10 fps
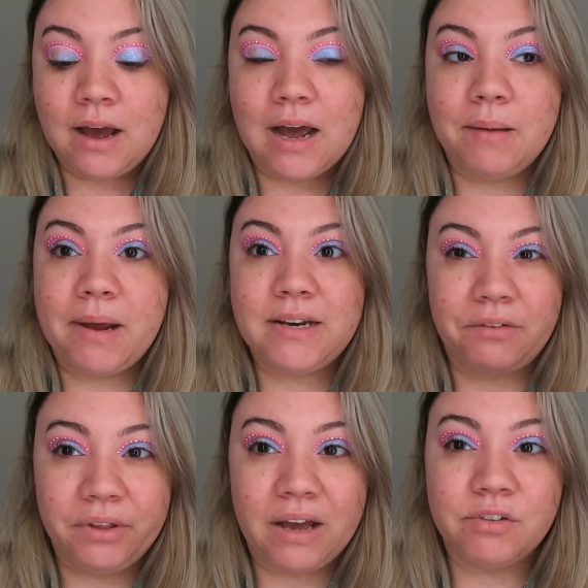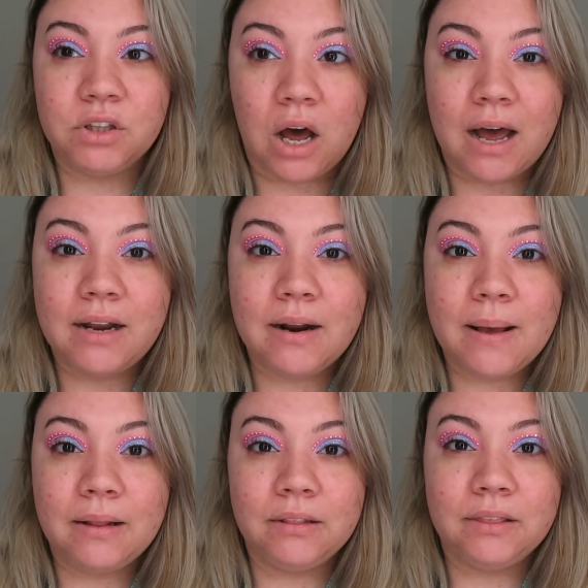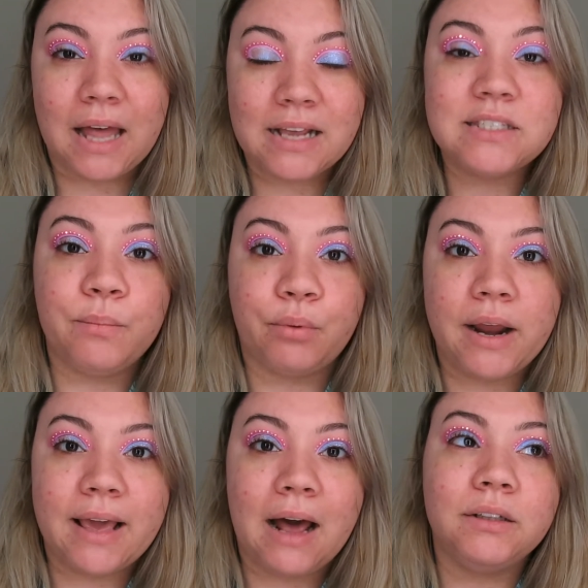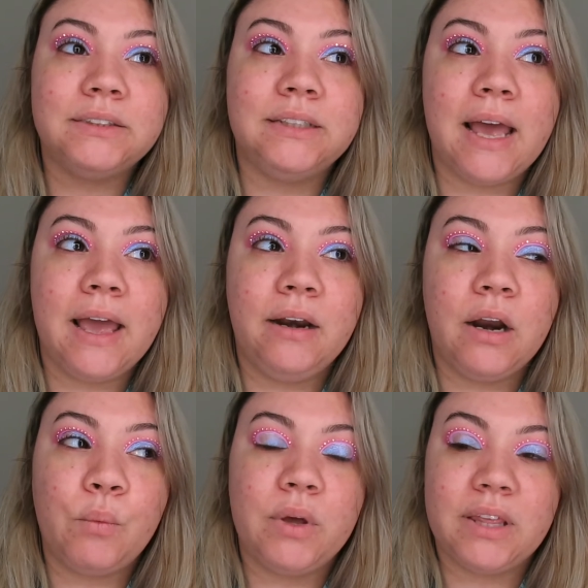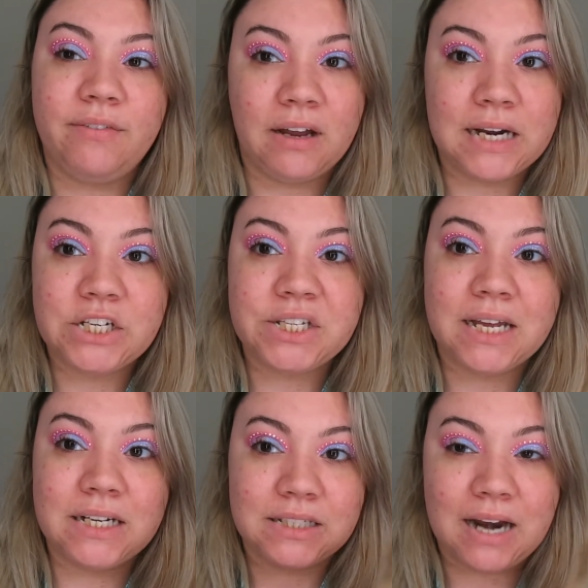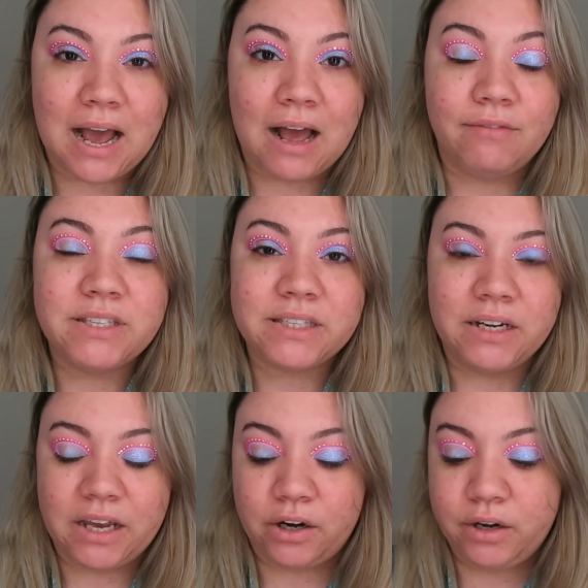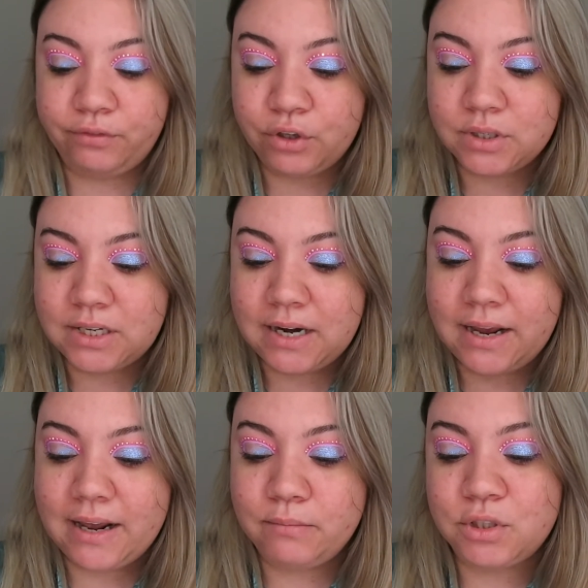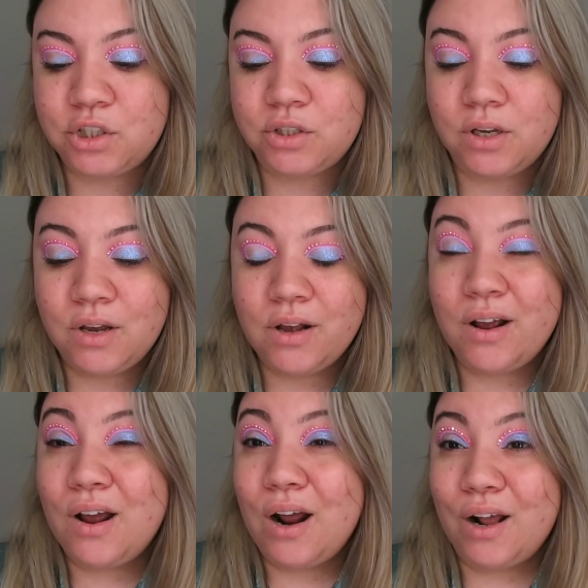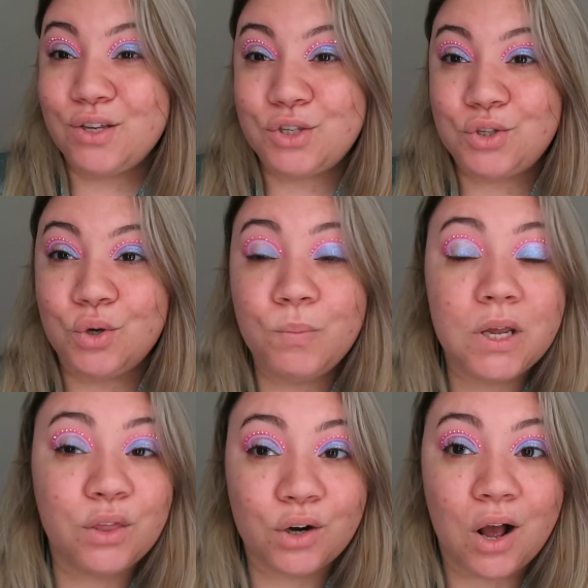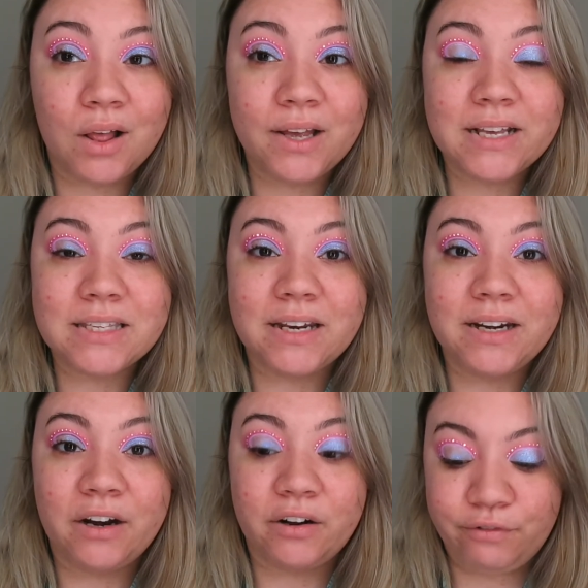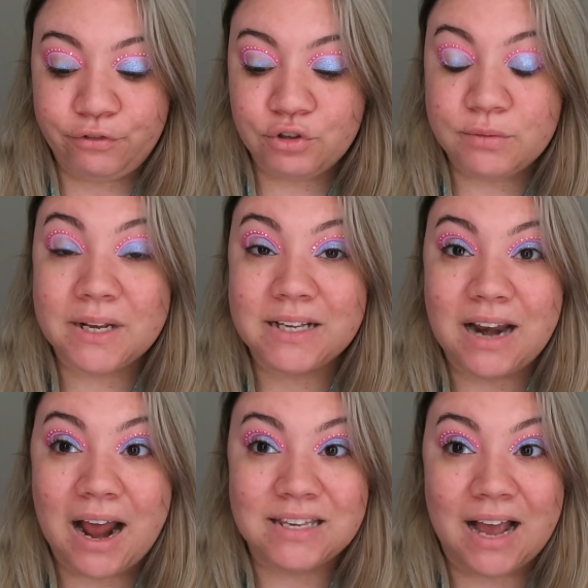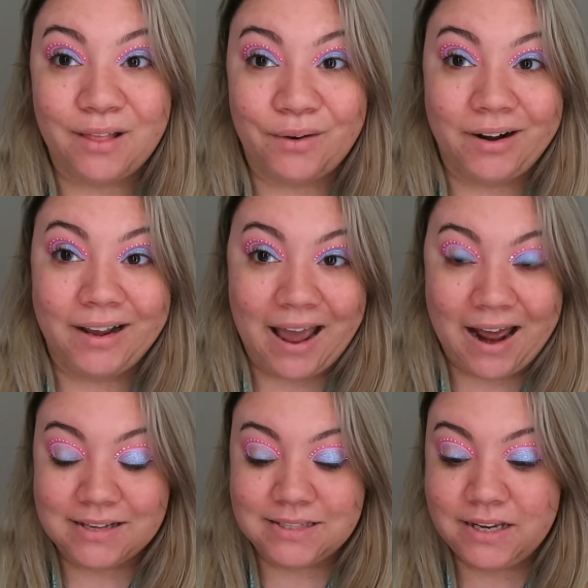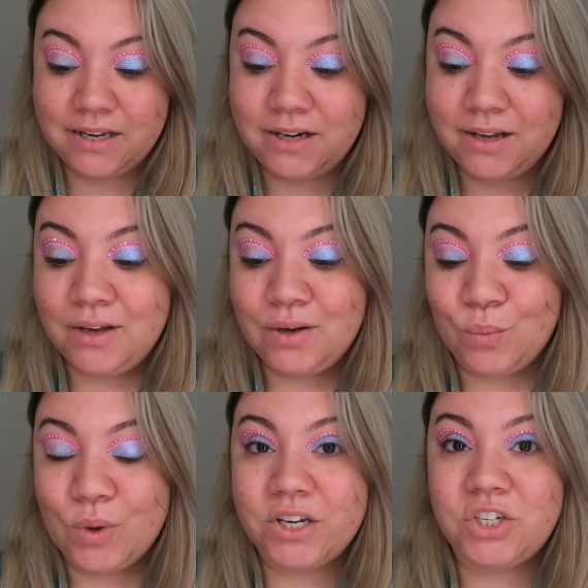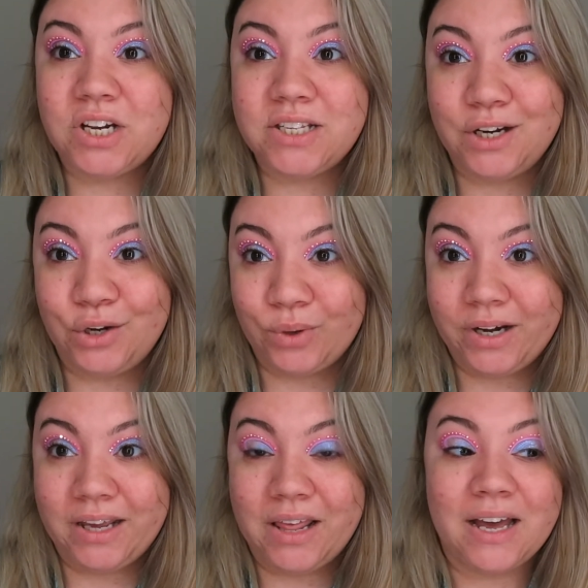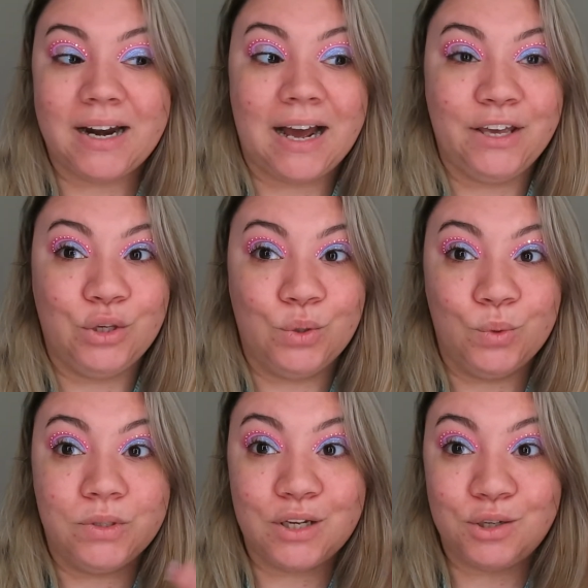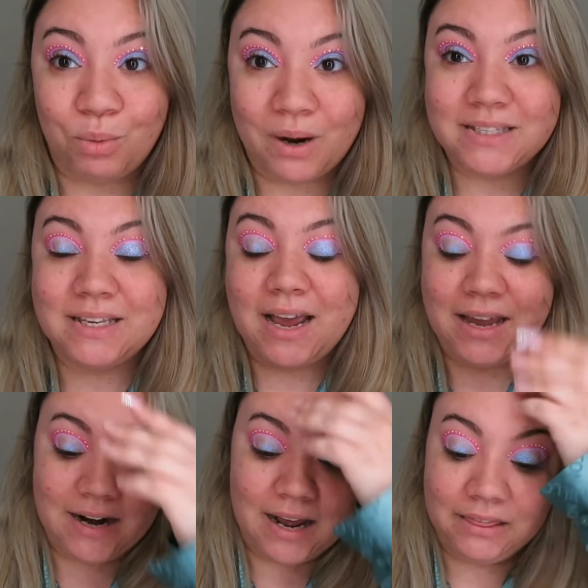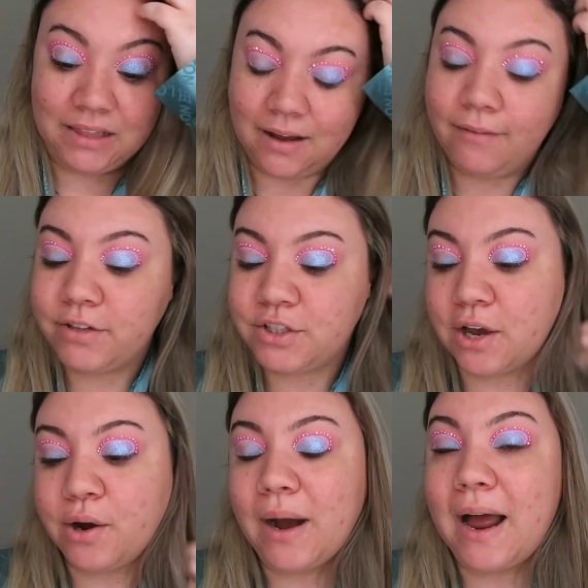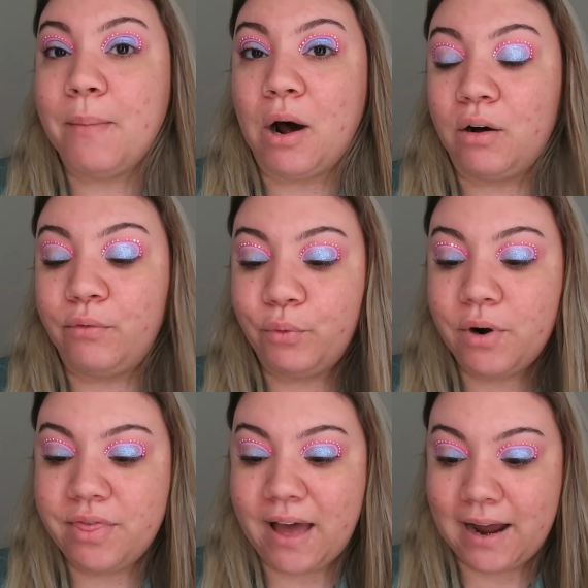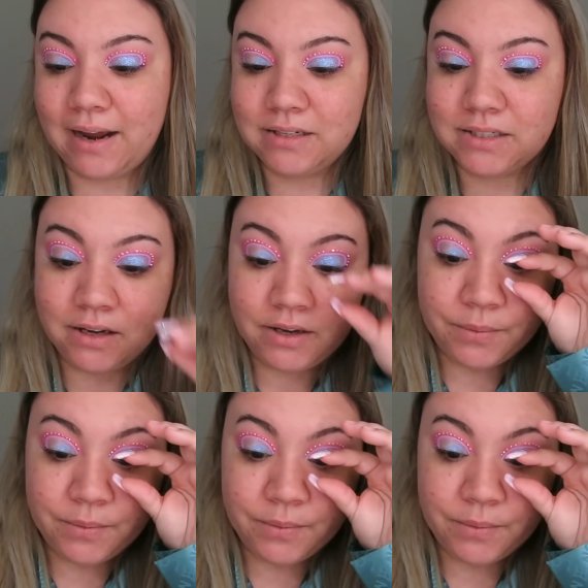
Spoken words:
I definitely have a lot less breakouts than with a foundation that doesn't have skincare infused in it, and I'm assuming they're calling it skincare infused because it has hyaluronic acid, which is an ingredient that I use twice a day and I love, so I'm all for that.